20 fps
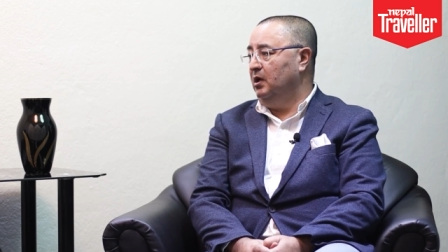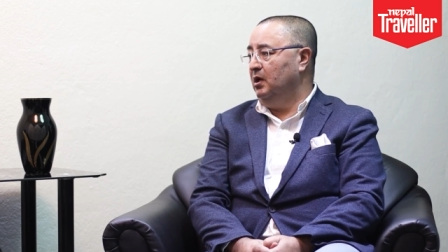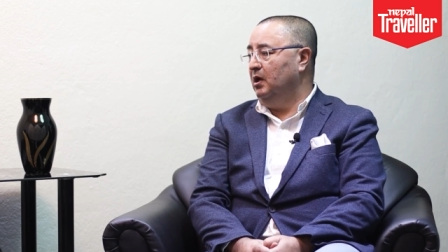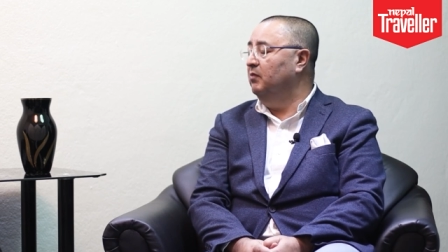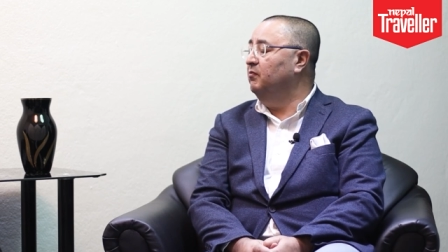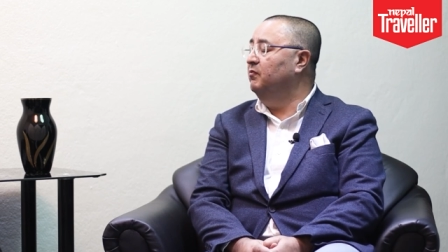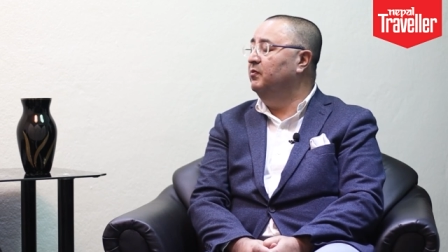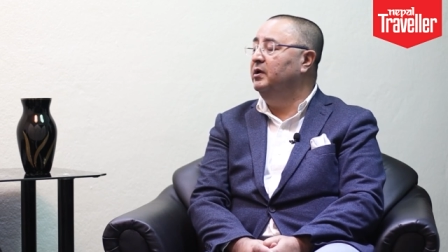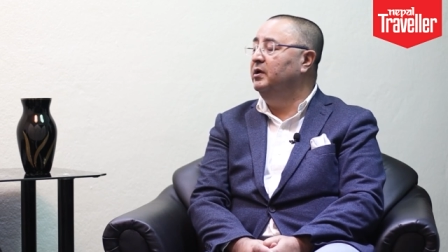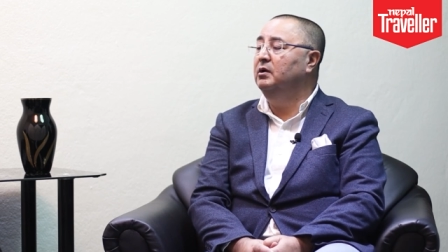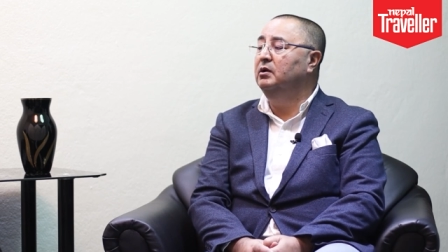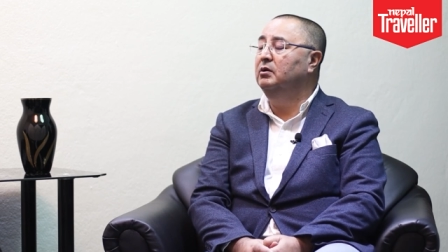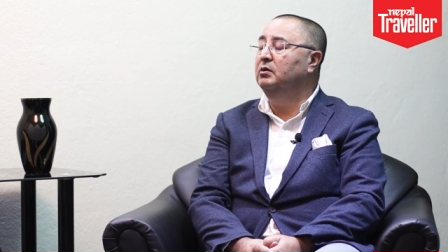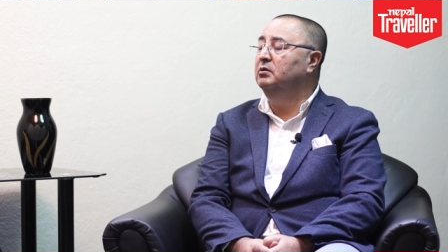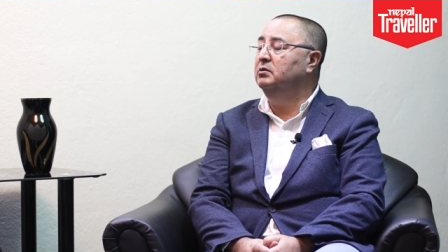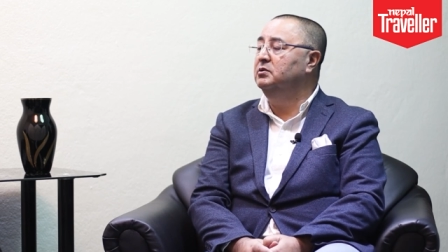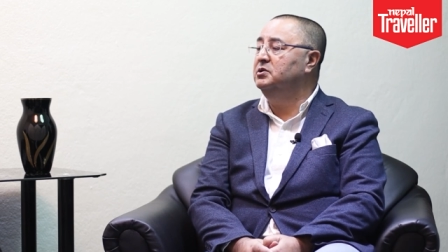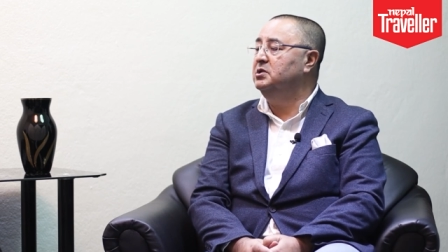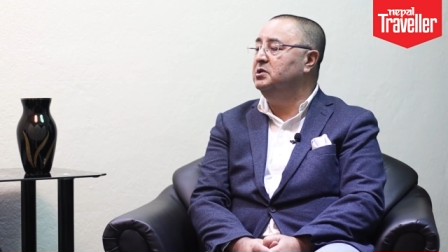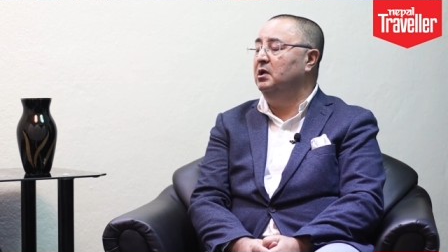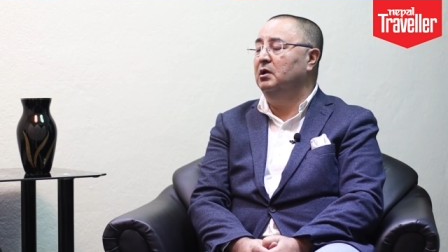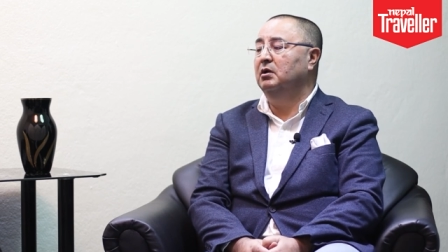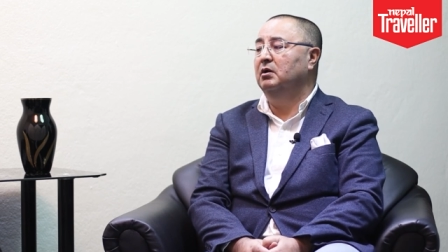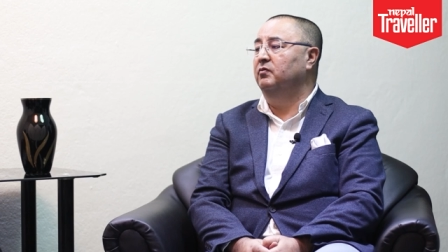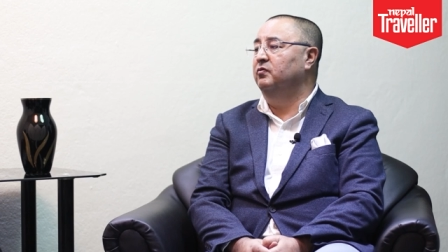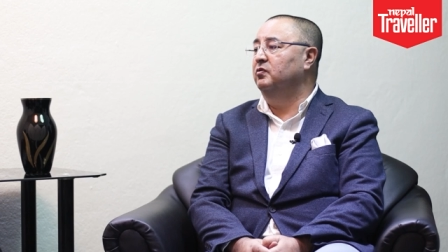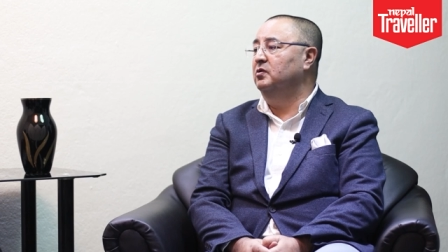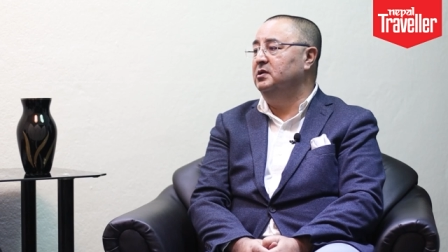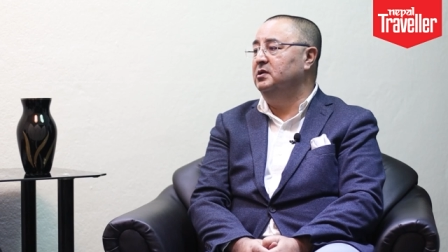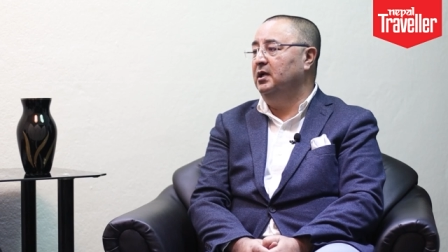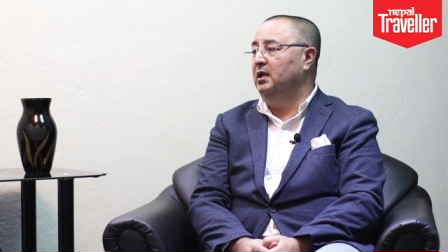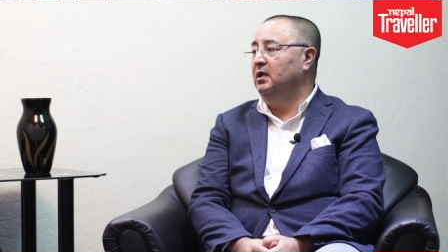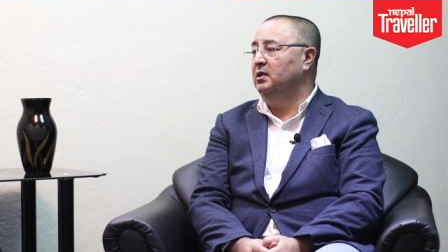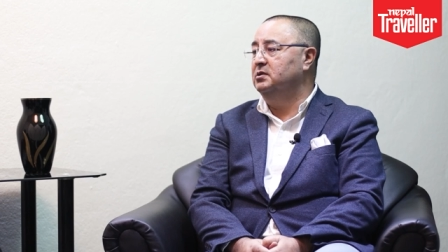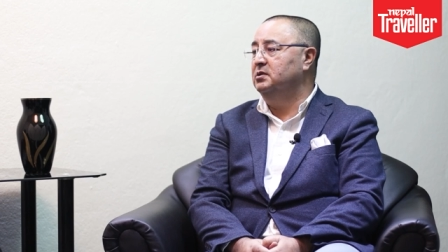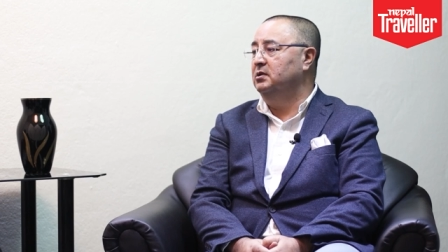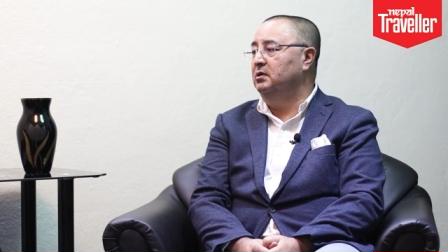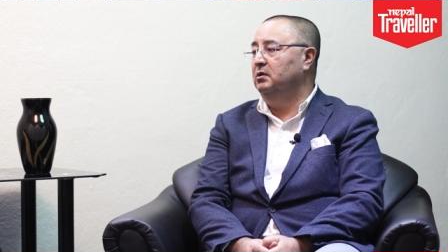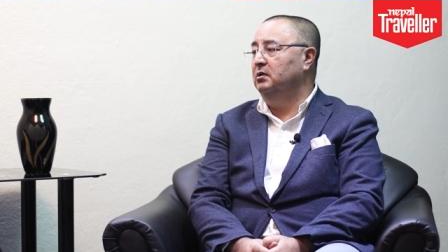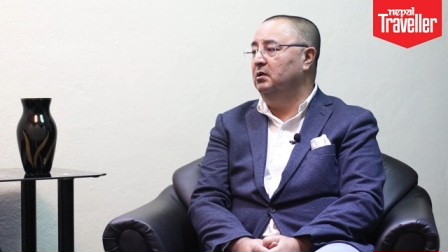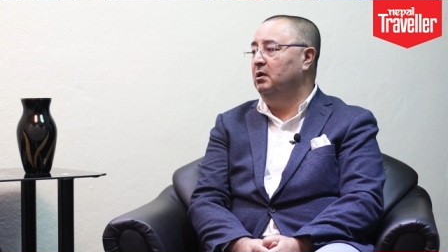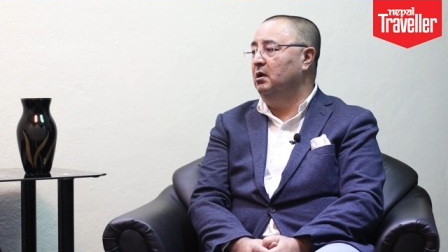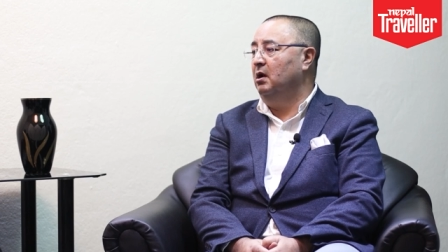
every chain of hotels